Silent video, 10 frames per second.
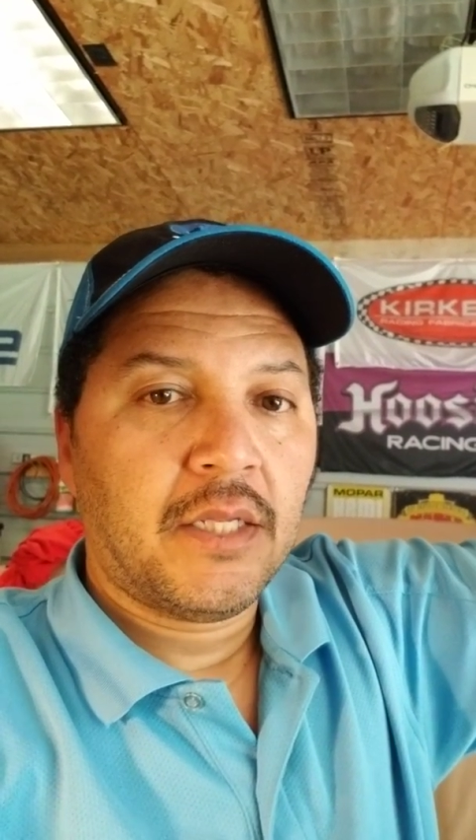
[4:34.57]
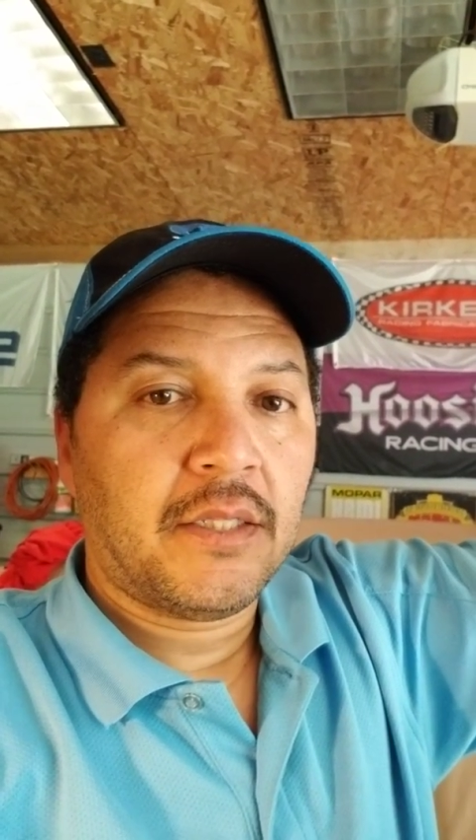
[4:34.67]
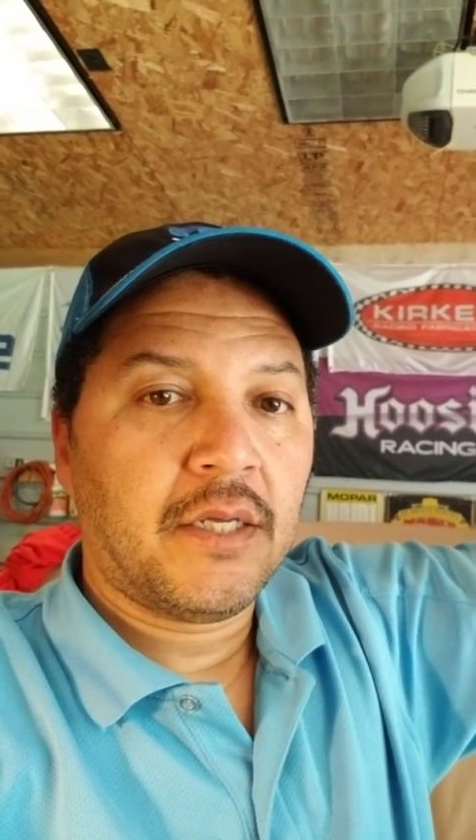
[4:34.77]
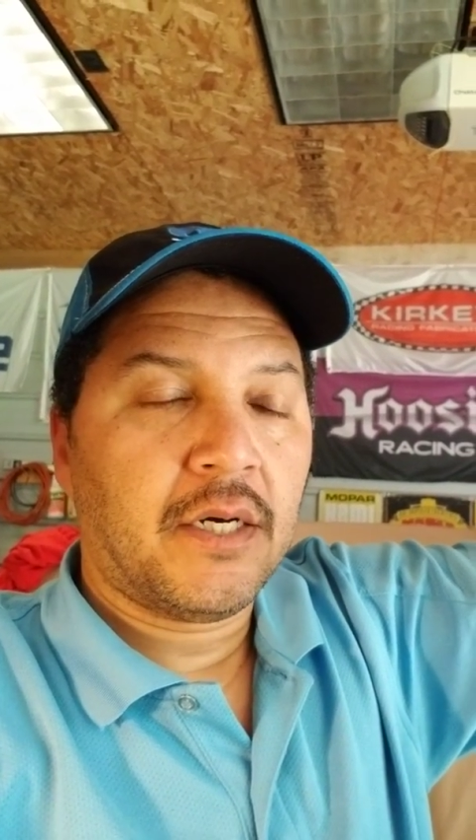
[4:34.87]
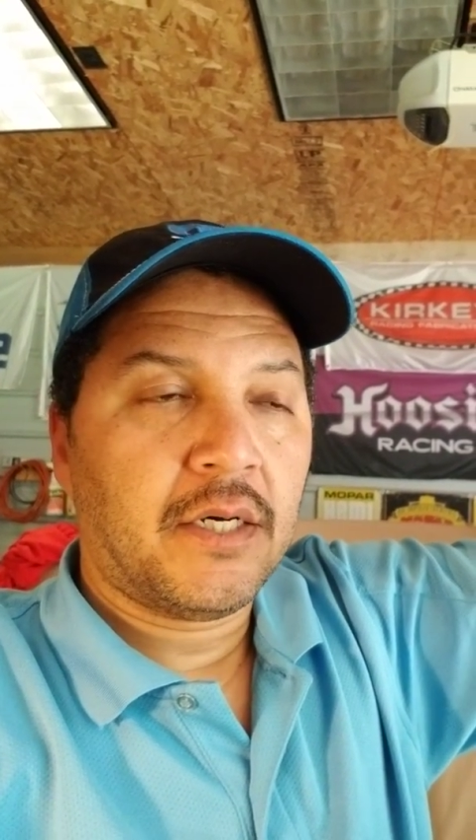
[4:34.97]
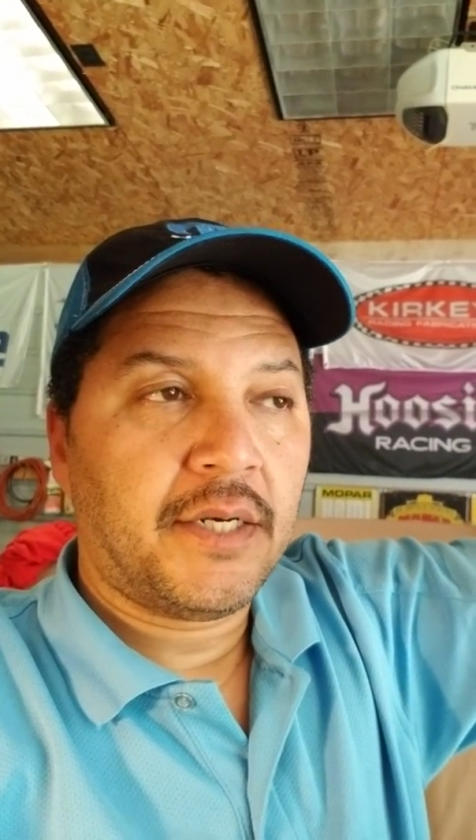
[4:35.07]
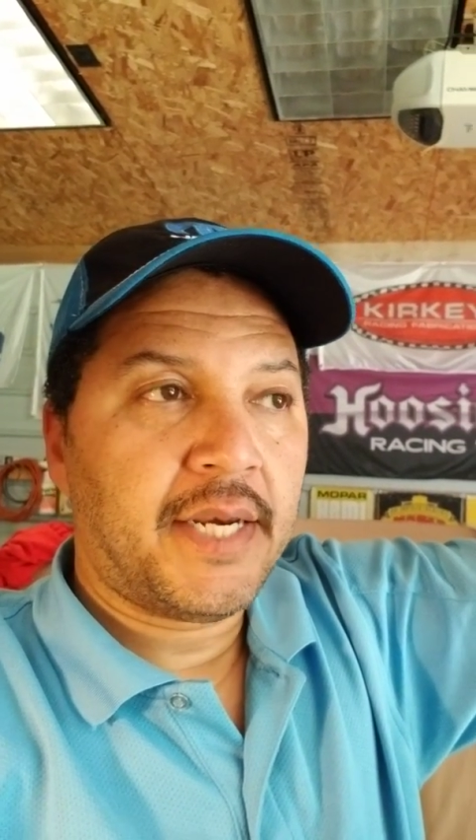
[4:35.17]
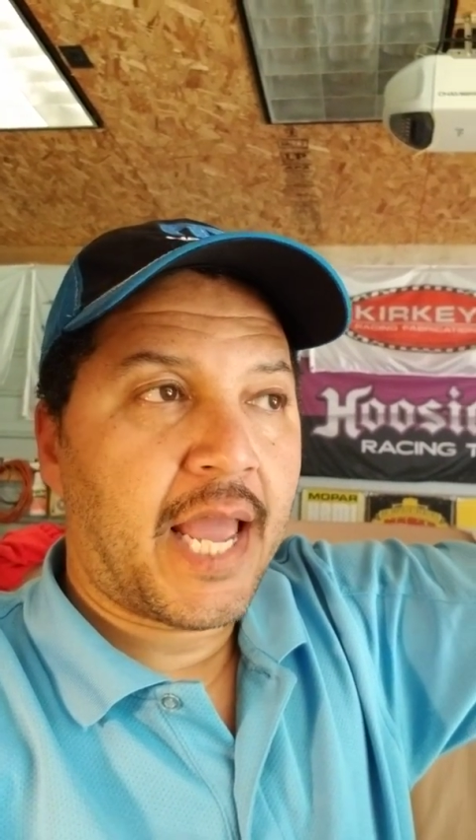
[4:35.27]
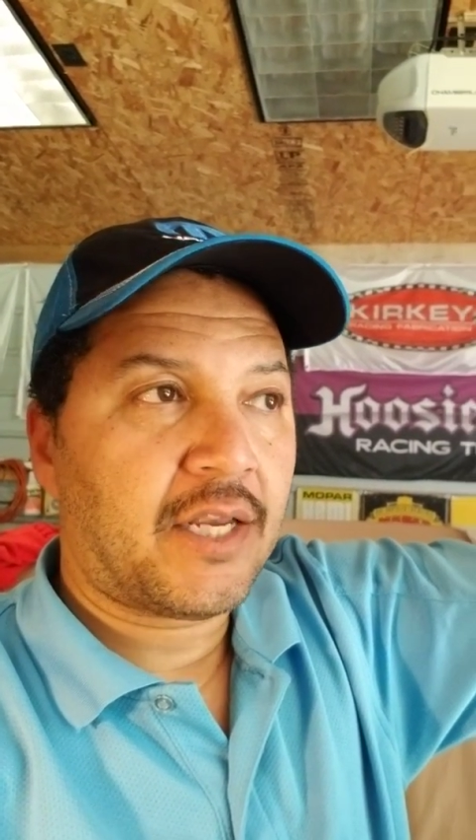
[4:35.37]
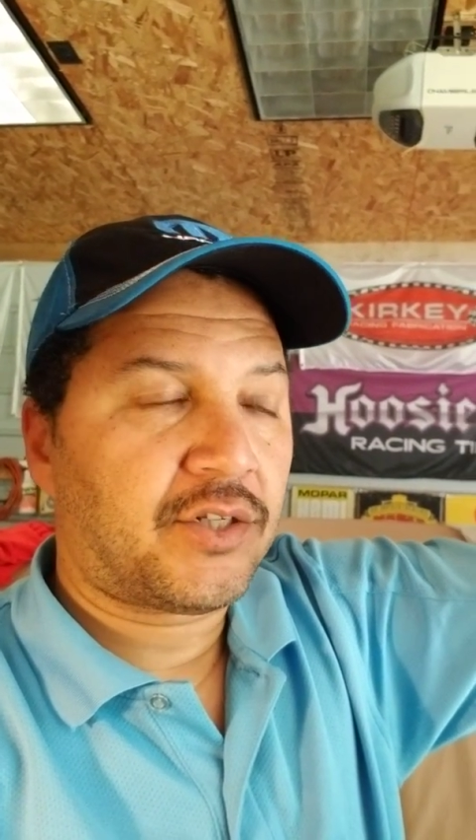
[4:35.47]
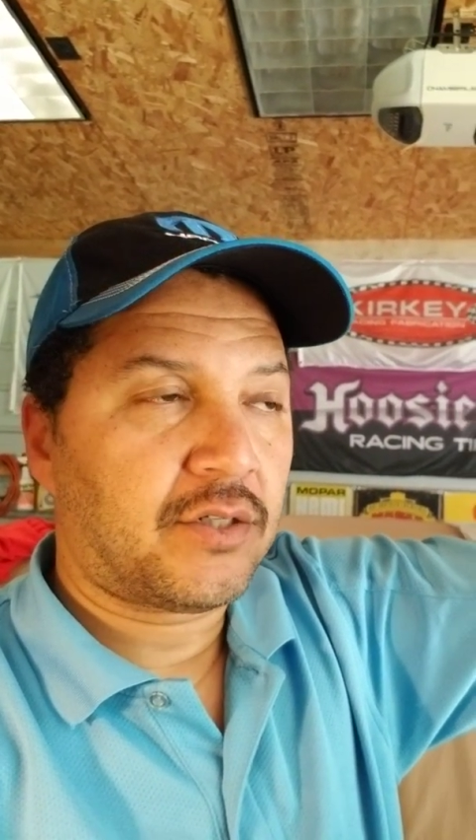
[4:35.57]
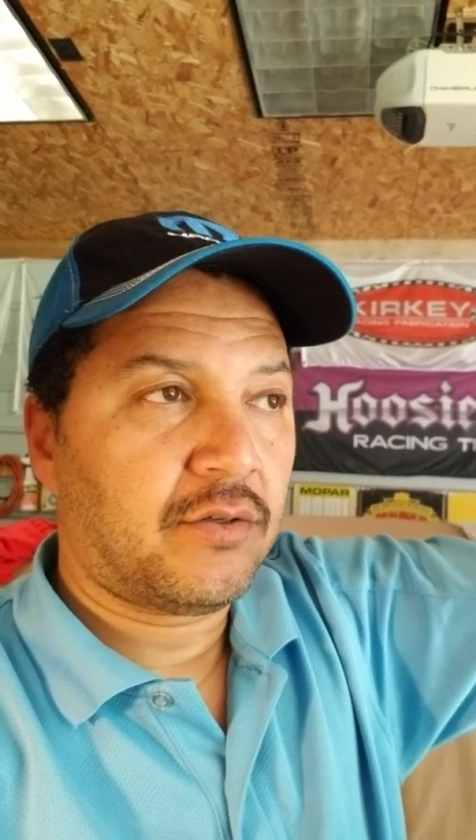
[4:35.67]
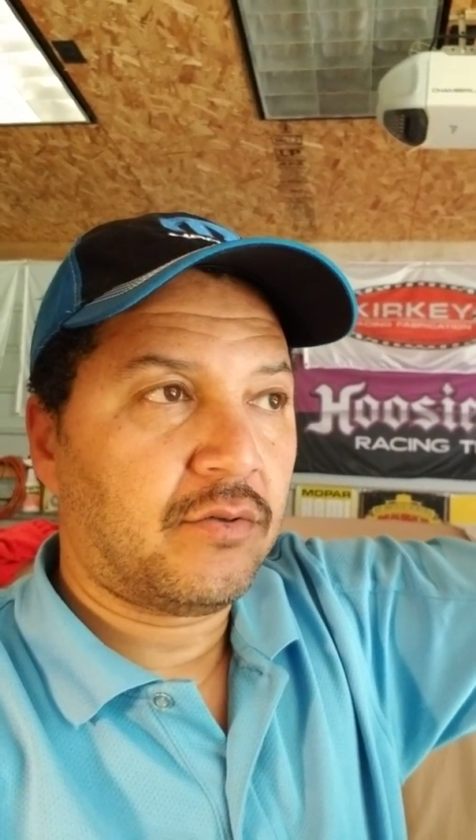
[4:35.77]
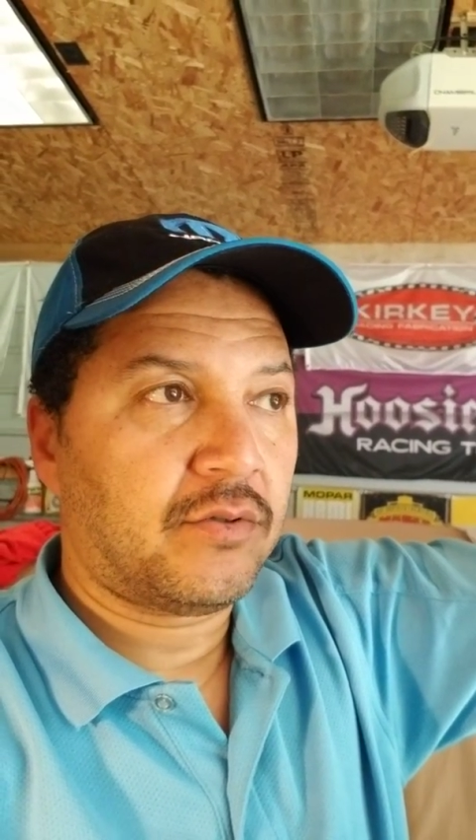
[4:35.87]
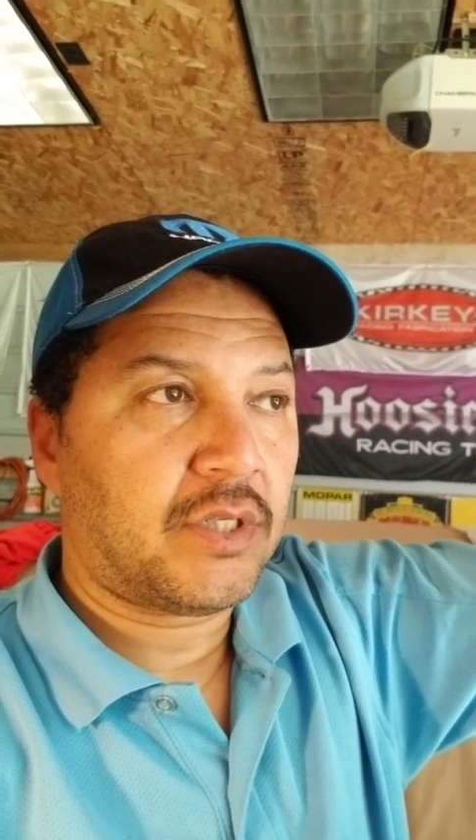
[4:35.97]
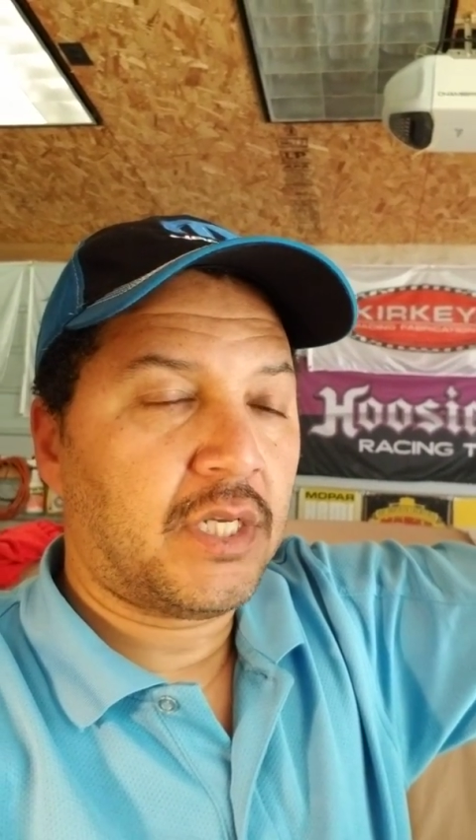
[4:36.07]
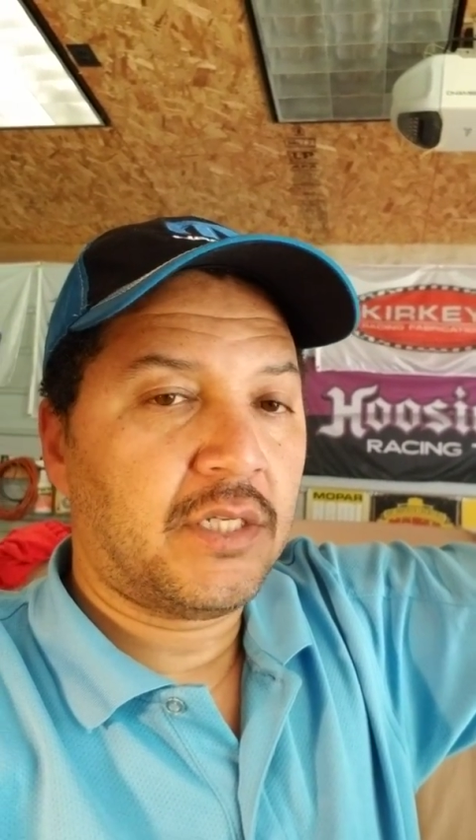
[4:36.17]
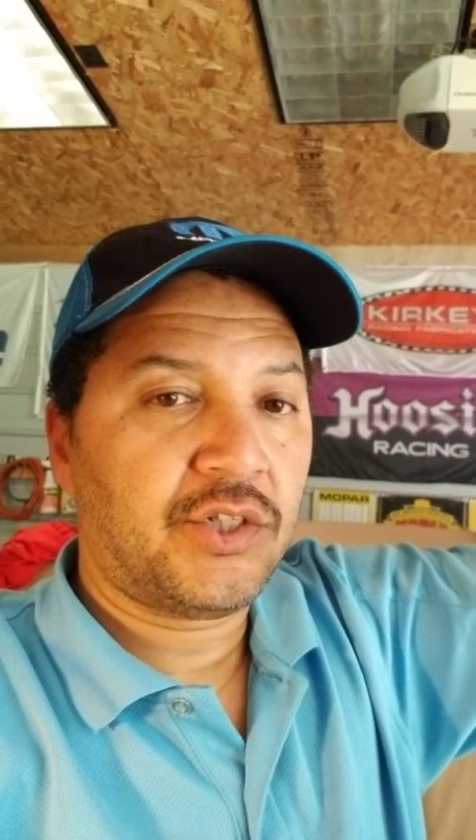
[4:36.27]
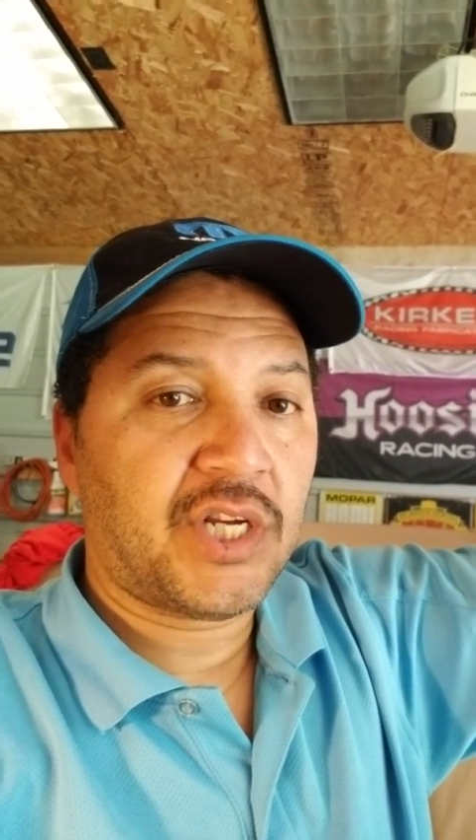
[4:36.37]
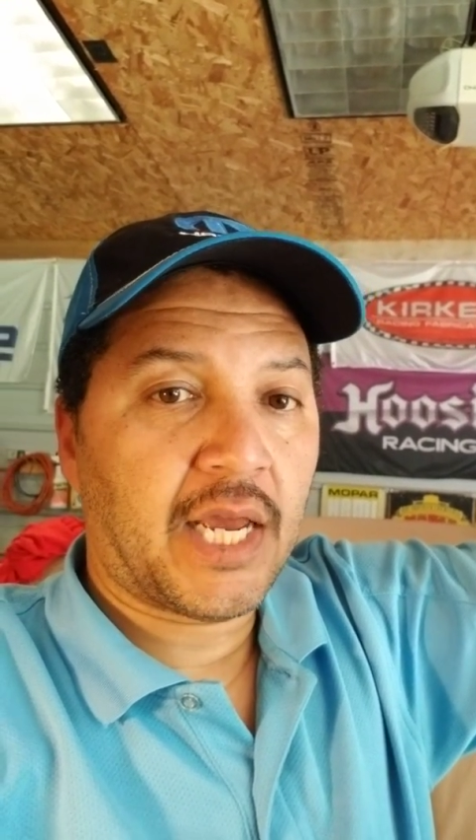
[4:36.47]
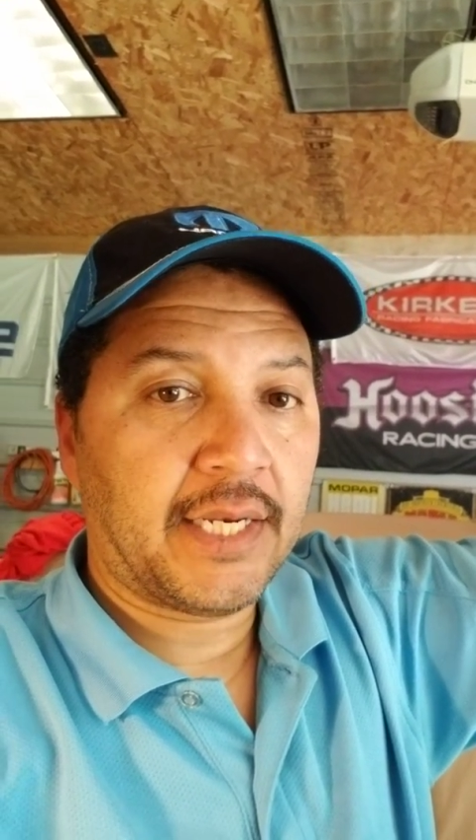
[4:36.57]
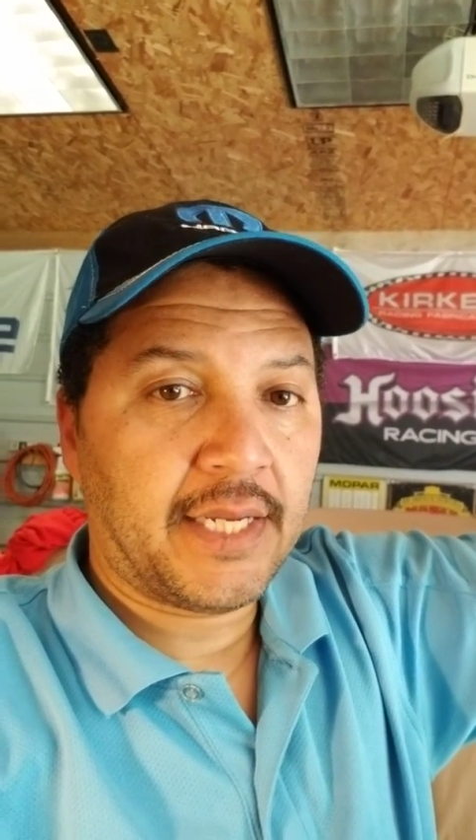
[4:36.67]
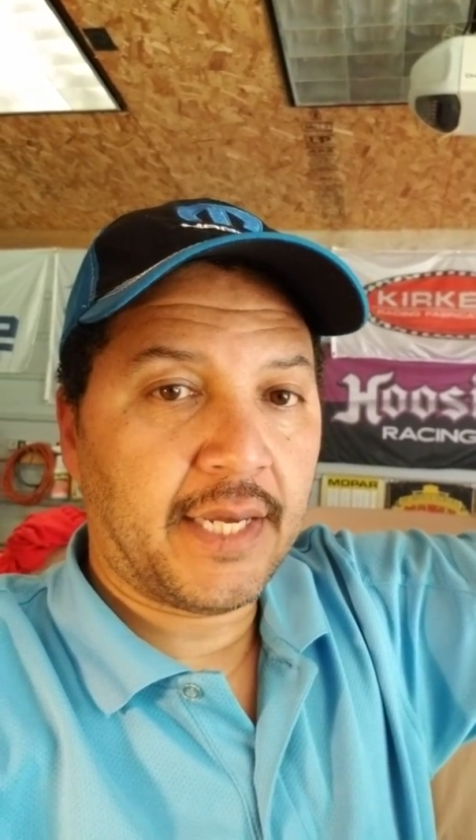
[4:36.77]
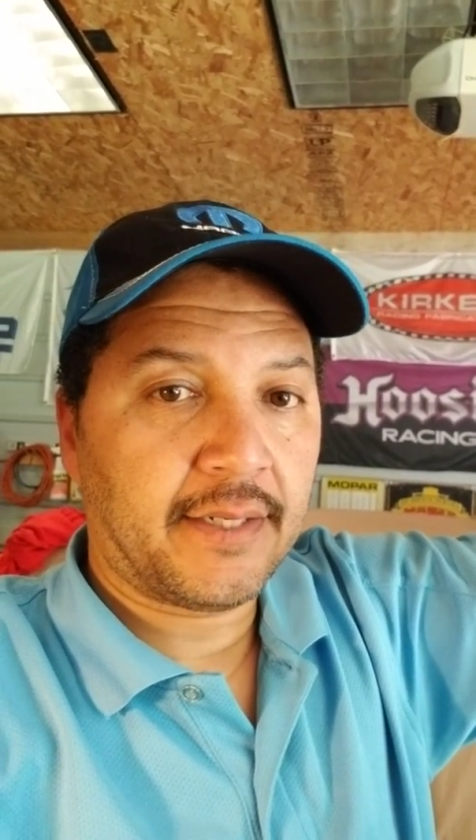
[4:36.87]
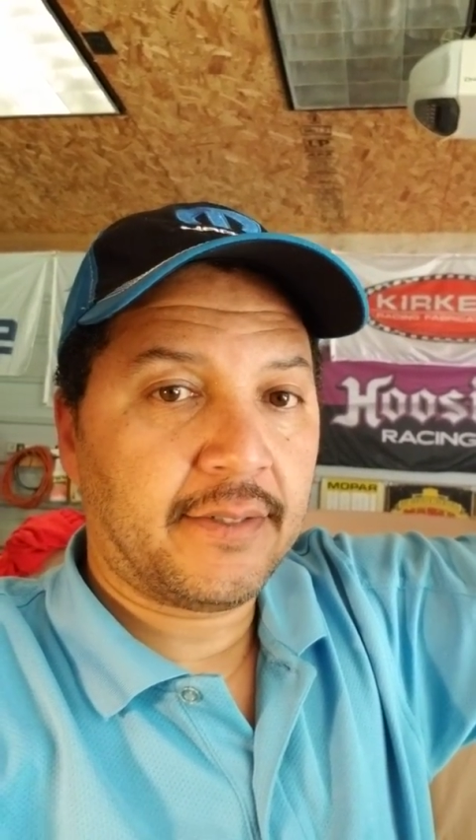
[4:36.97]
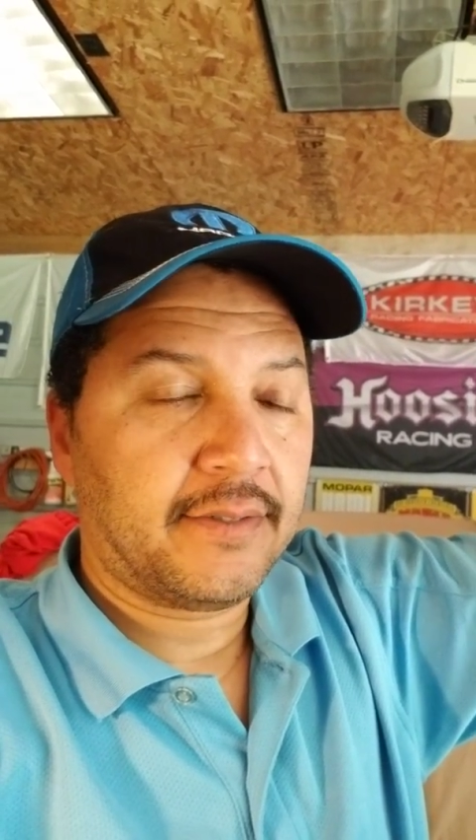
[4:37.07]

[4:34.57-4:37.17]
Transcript: the Nationals in Joliet.